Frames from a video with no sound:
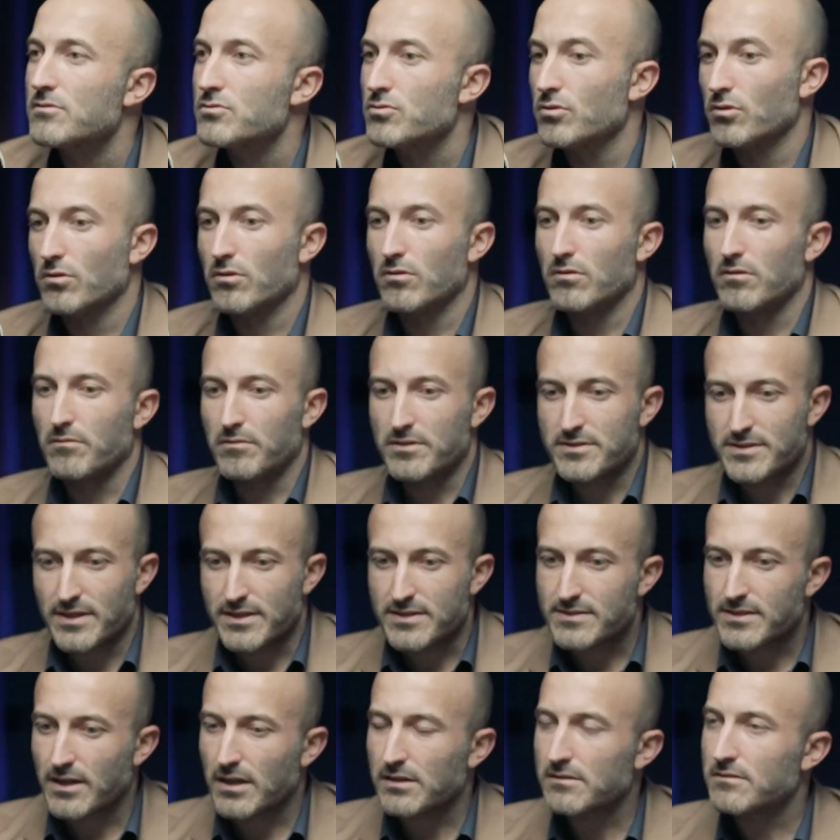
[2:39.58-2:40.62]
So they
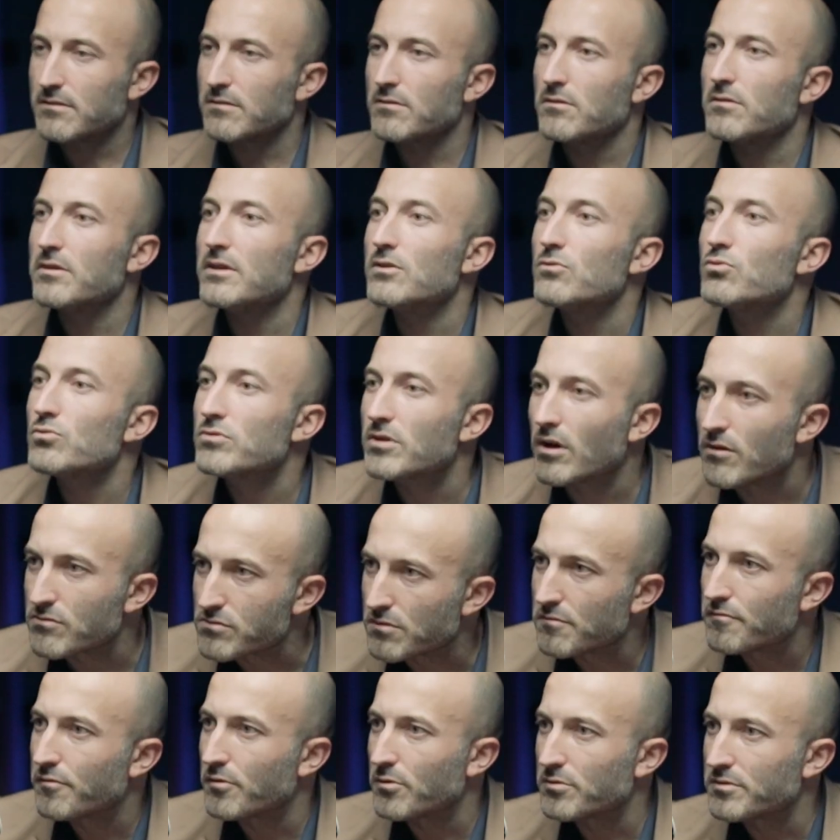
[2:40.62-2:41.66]
start in
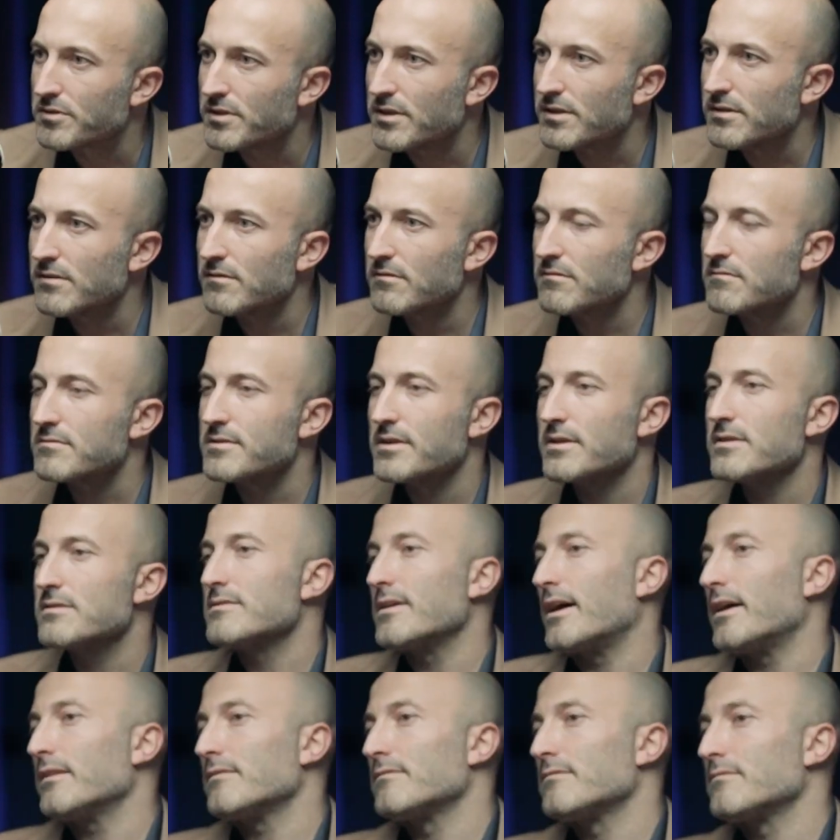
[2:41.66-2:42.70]
2014. They
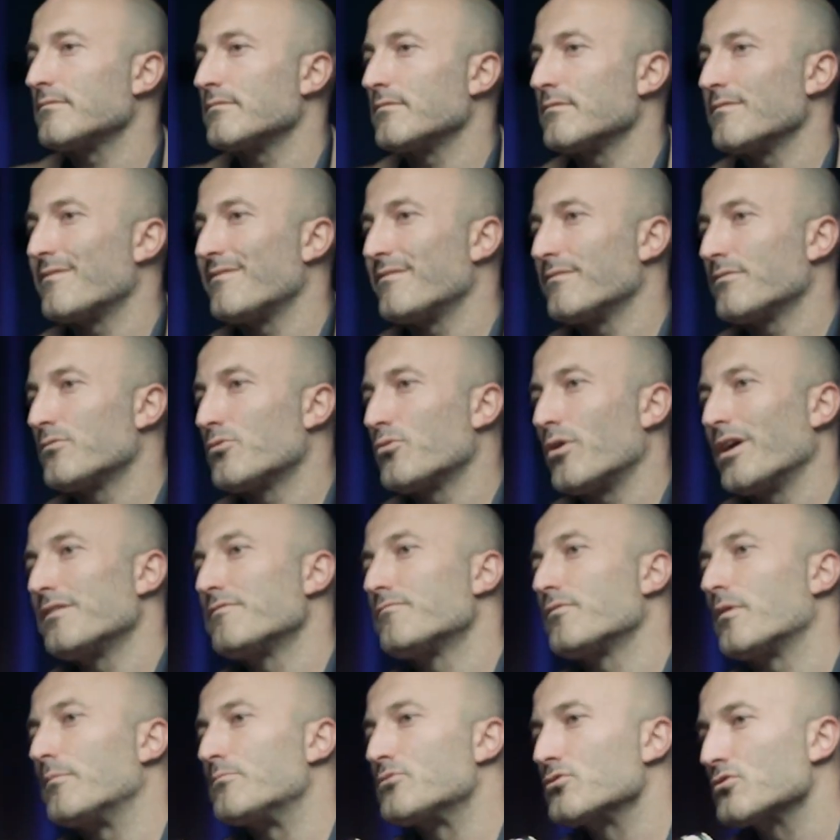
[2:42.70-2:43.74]
start quite
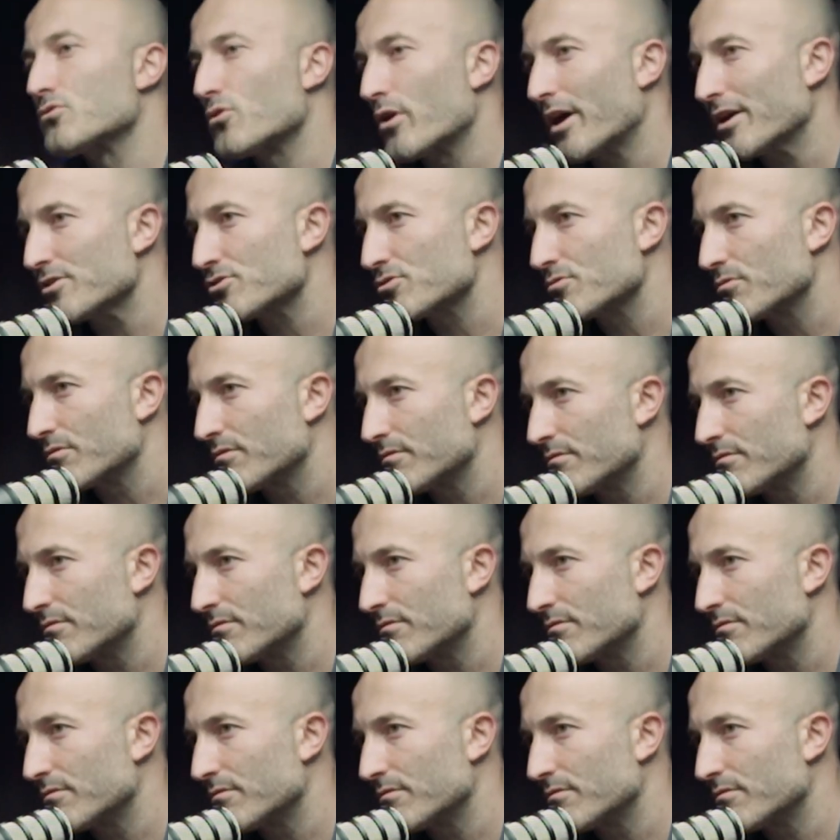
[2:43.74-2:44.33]
from scratch.